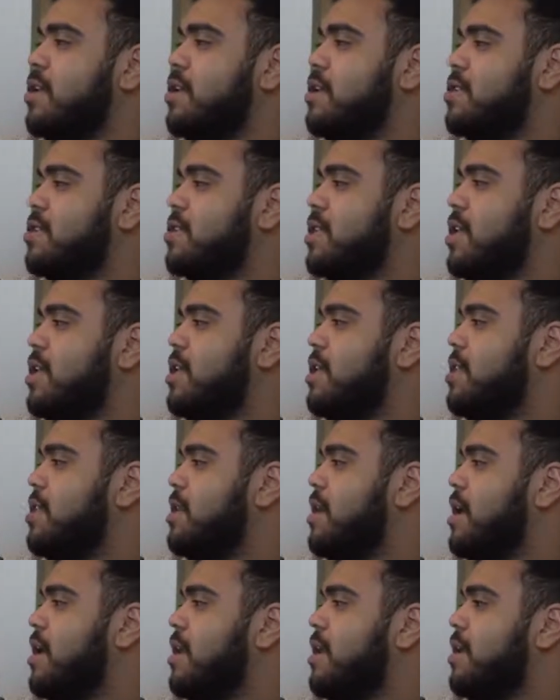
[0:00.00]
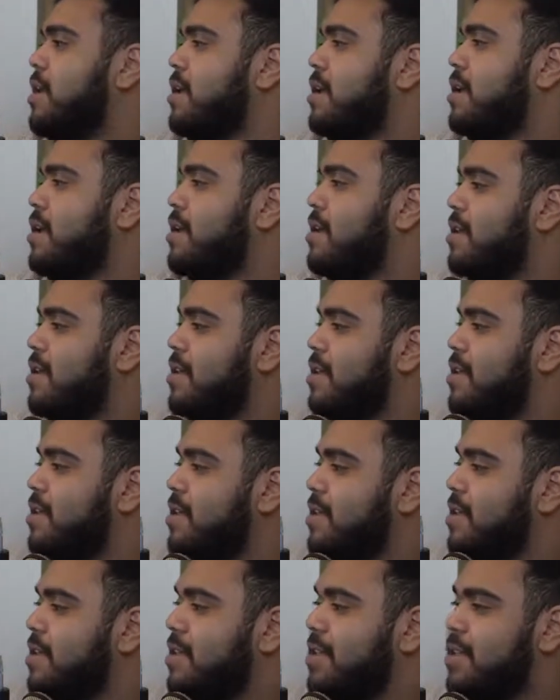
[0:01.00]
Just get Ethan out of here.
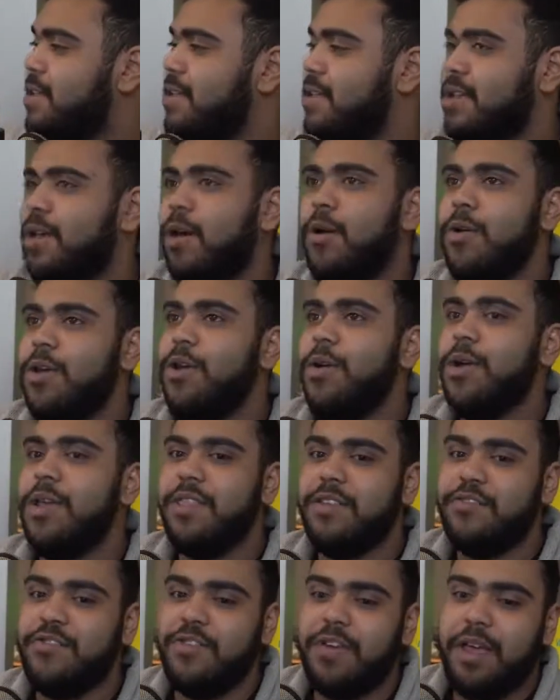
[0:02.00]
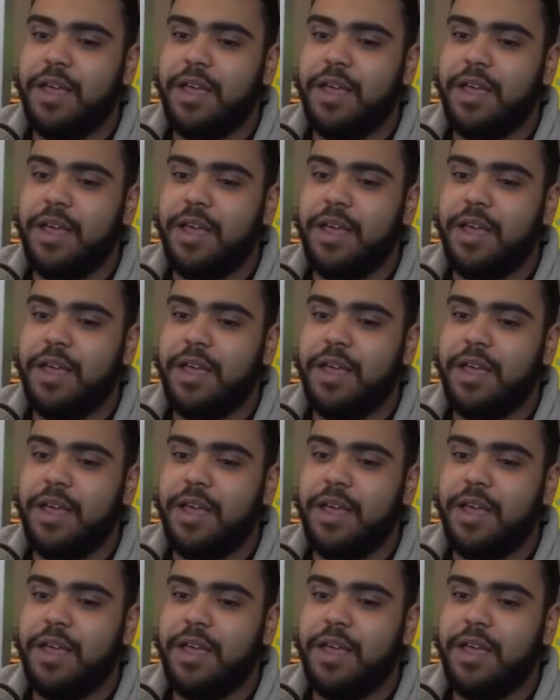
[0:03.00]
Oh, you're in the shot.